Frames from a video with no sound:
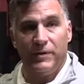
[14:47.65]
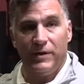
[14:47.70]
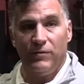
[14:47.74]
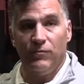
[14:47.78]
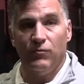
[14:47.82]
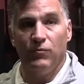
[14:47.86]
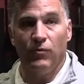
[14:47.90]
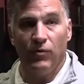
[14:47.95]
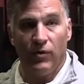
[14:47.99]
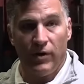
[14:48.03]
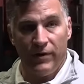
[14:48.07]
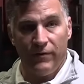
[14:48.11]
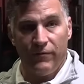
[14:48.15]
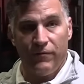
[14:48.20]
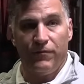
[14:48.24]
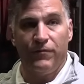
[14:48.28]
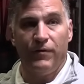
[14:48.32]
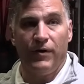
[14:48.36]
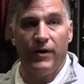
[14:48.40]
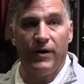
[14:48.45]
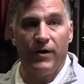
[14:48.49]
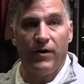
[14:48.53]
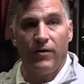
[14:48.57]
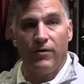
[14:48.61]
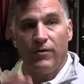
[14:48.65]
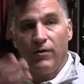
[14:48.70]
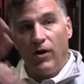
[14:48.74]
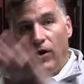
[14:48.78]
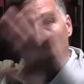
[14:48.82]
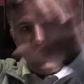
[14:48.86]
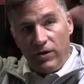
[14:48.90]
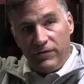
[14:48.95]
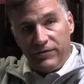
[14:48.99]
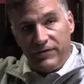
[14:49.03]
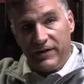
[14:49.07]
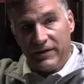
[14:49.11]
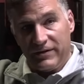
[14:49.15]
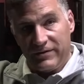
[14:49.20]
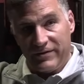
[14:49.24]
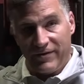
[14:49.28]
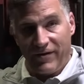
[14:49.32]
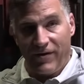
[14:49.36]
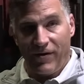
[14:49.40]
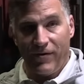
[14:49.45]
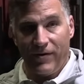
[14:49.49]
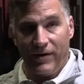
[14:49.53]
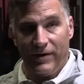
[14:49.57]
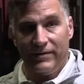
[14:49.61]
be one fire, all 6
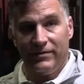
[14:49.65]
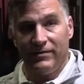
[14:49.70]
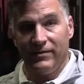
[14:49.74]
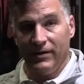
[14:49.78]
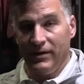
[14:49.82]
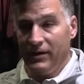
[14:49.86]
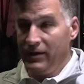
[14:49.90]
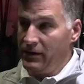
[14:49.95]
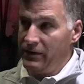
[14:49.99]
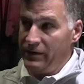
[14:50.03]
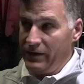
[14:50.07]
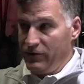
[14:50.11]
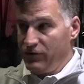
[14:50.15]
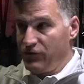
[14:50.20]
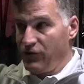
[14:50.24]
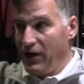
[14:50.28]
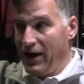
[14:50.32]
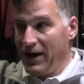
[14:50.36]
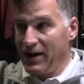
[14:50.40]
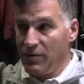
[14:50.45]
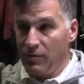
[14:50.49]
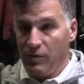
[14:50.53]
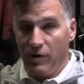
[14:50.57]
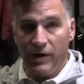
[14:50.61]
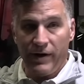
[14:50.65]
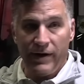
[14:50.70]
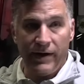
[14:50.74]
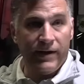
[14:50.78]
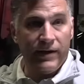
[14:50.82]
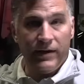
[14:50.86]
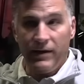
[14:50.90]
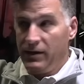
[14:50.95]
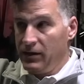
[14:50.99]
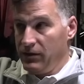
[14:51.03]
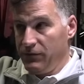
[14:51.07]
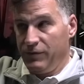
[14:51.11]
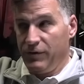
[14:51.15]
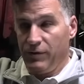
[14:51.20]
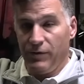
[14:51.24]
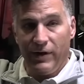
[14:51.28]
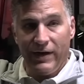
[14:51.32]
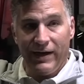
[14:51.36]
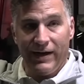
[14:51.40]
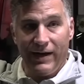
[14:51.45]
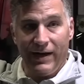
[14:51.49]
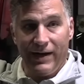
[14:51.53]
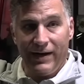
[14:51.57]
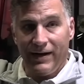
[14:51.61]
targets. They track 1, if you
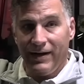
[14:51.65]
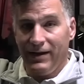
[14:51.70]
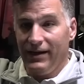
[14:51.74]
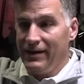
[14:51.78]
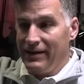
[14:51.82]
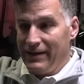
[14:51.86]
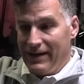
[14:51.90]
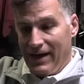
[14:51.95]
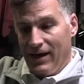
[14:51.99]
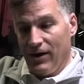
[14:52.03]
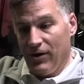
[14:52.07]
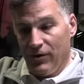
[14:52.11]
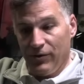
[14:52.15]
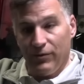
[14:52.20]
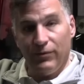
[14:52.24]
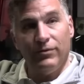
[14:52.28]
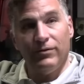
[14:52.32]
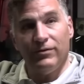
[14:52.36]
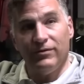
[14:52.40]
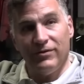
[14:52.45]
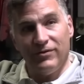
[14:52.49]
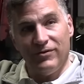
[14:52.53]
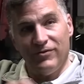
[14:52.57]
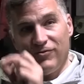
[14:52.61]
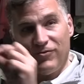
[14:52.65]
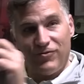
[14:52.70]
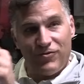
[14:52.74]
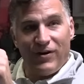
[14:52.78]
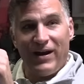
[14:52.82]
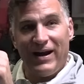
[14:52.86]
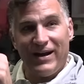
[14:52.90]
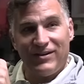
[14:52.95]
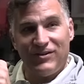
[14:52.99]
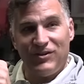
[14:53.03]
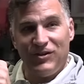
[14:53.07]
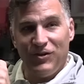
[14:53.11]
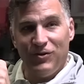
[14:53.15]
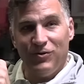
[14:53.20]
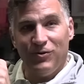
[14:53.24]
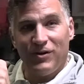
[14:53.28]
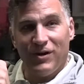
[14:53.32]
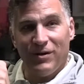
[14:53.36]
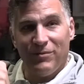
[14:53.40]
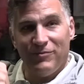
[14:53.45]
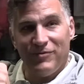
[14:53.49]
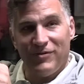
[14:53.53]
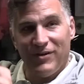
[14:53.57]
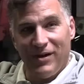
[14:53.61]
hit it, now track 2
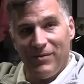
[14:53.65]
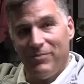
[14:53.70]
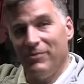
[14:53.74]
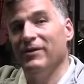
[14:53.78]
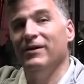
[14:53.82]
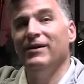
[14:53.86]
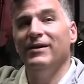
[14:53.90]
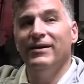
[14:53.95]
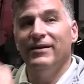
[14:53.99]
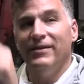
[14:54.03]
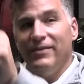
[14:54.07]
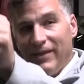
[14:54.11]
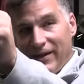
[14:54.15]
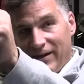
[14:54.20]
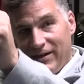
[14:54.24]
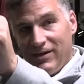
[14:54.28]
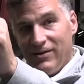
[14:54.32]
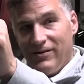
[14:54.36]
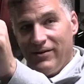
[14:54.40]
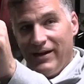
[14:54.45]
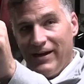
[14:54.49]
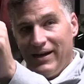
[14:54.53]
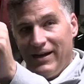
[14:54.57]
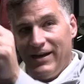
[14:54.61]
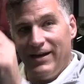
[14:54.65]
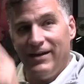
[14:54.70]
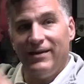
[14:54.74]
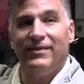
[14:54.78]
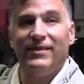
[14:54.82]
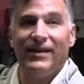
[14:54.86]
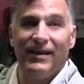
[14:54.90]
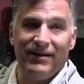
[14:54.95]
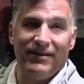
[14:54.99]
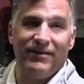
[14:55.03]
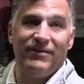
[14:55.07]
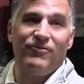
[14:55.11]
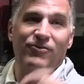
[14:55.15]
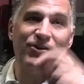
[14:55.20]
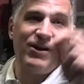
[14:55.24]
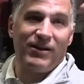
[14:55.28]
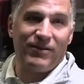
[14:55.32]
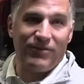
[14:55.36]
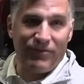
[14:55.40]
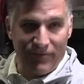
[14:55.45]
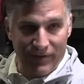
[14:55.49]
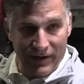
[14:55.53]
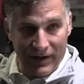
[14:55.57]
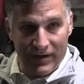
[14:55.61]
comes up, then you hit it, then
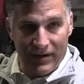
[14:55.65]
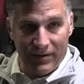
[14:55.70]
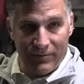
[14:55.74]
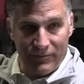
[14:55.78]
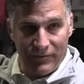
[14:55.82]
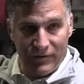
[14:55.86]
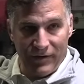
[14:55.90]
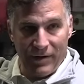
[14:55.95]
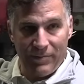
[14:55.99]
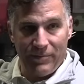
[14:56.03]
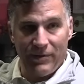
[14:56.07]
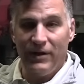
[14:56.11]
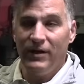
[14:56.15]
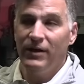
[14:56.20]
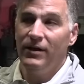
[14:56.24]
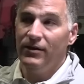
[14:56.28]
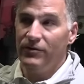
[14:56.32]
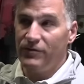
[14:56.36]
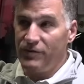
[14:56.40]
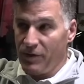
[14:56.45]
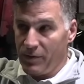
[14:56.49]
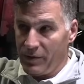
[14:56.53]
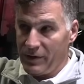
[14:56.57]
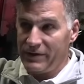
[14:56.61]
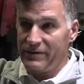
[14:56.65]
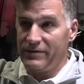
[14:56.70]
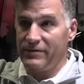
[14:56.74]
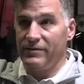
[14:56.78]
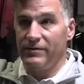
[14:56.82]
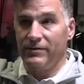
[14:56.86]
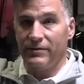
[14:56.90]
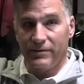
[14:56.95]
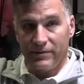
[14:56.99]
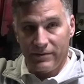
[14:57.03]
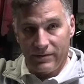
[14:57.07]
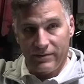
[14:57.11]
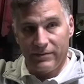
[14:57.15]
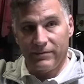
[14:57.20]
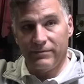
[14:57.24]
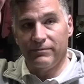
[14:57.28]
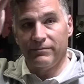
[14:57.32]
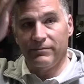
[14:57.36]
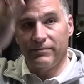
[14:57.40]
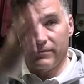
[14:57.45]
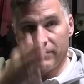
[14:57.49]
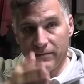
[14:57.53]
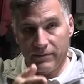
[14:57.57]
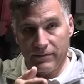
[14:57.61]
track 3 comes up. So it's
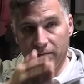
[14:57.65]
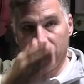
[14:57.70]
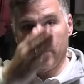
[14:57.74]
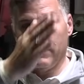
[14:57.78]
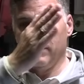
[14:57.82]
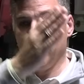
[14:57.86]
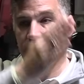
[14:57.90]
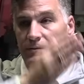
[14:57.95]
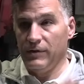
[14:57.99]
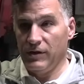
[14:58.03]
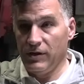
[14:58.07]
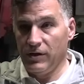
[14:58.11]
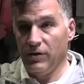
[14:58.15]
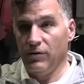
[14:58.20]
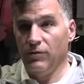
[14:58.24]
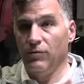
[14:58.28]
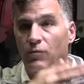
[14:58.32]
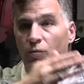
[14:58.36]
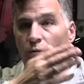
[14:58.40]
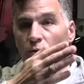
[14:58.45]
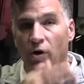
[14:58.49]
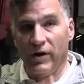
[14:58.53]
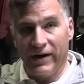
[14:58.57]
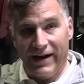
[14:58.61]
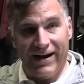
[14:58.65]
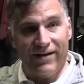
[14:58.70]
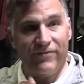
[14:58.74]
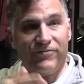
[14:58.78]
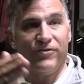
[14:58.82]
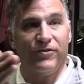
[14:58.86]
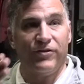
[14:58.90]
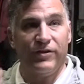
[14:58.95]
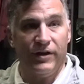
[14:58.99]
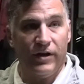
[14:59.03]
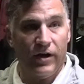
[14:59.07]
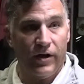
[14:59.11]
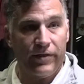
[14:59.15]
you know, one after the